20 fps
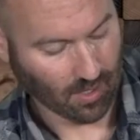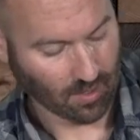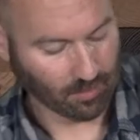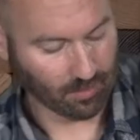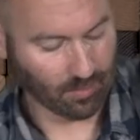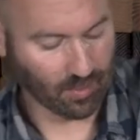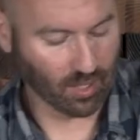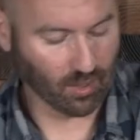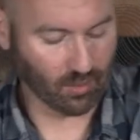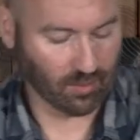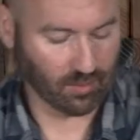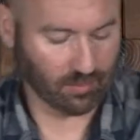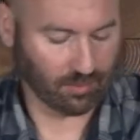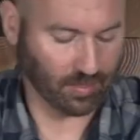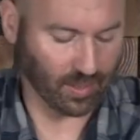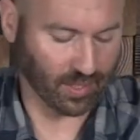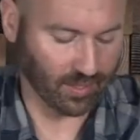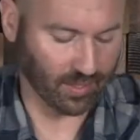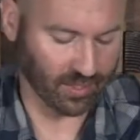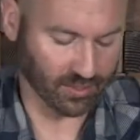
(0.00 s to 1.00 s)
But
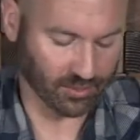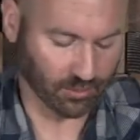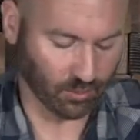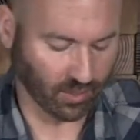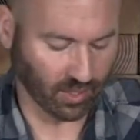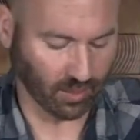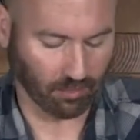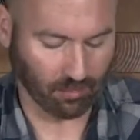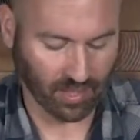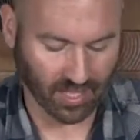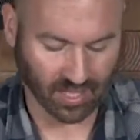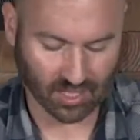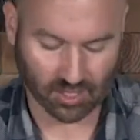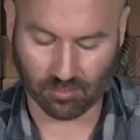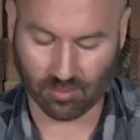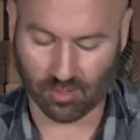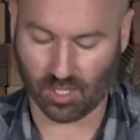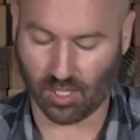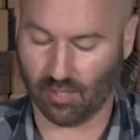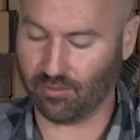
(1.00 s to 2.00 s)
because we wanted
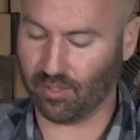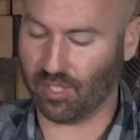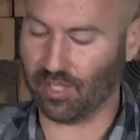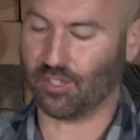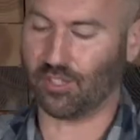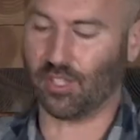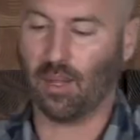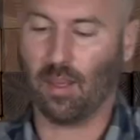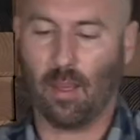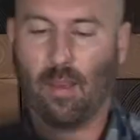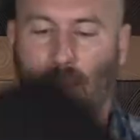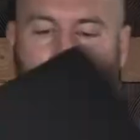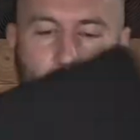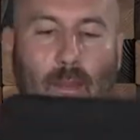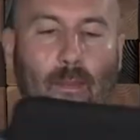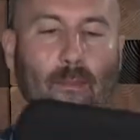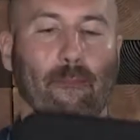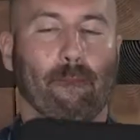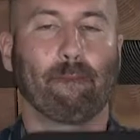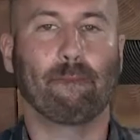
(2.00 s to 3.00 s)
maximum coverage,
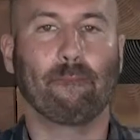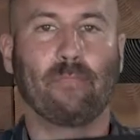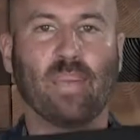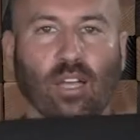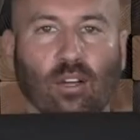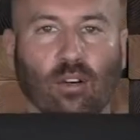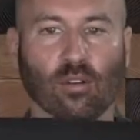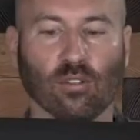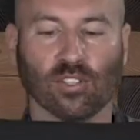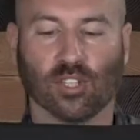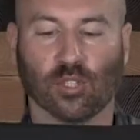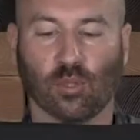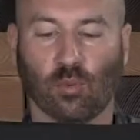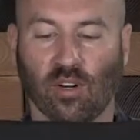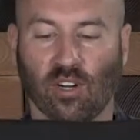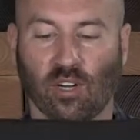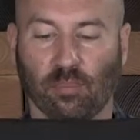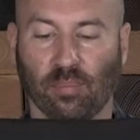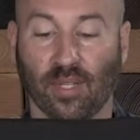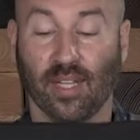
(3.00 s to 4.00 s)
big old
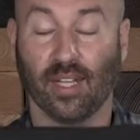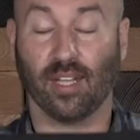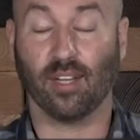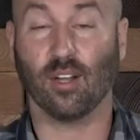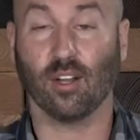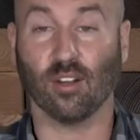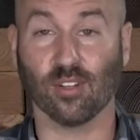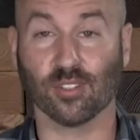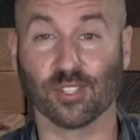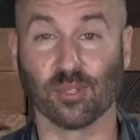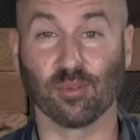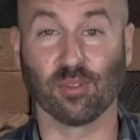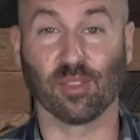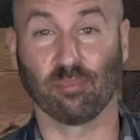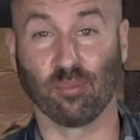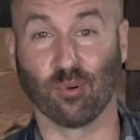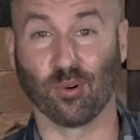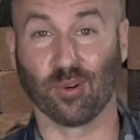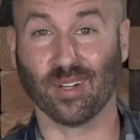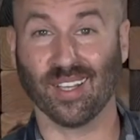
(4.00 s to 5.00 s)
square plate, also with a
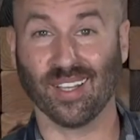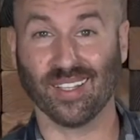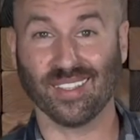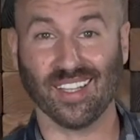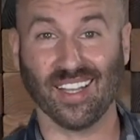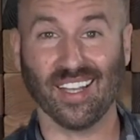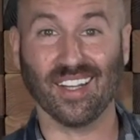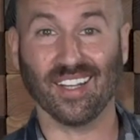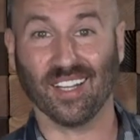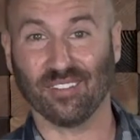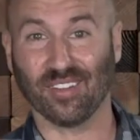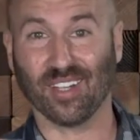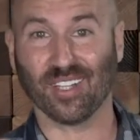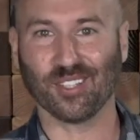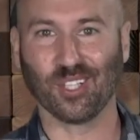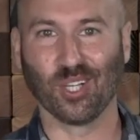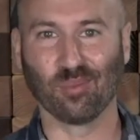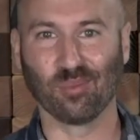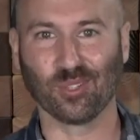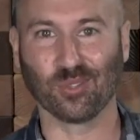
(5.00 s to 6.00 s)
born on date of
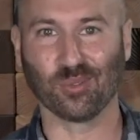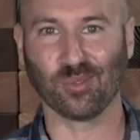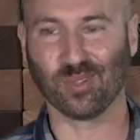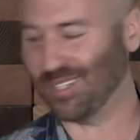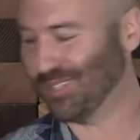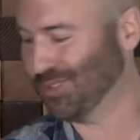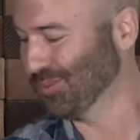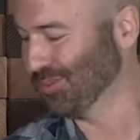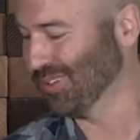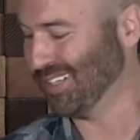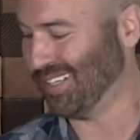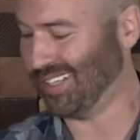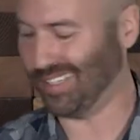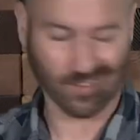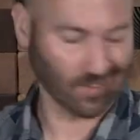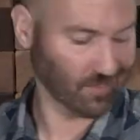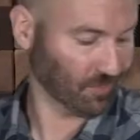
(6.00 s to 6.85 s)
October 2020.